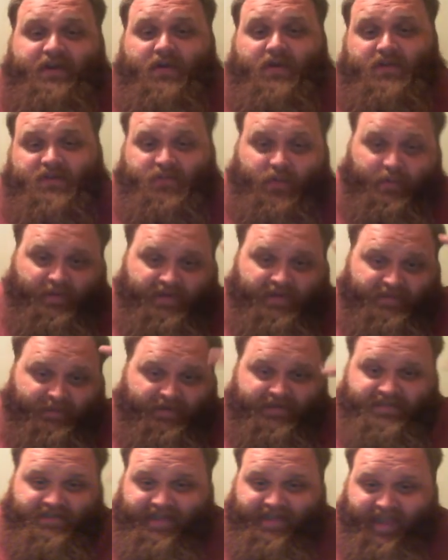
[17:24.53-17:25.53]
to go swimming as
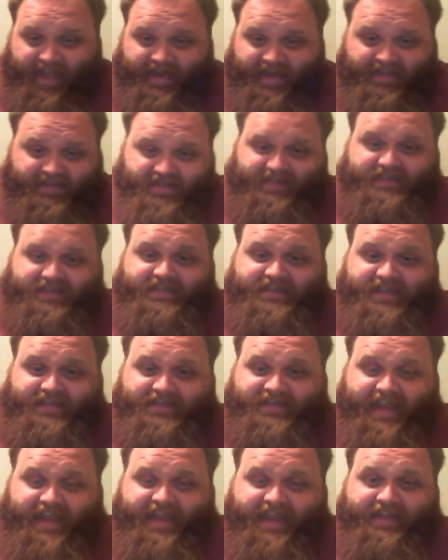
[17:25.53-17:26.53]
much as I can, as you can see
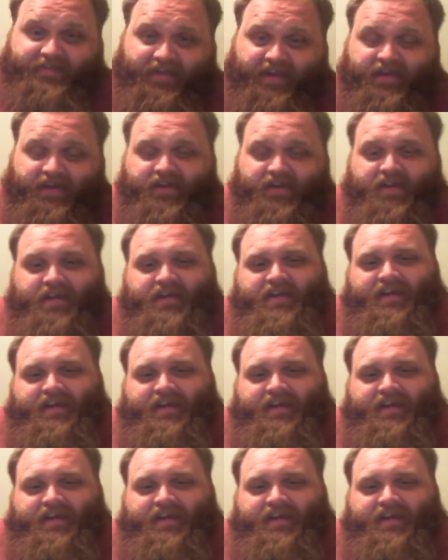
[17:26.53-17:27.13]
the tan there,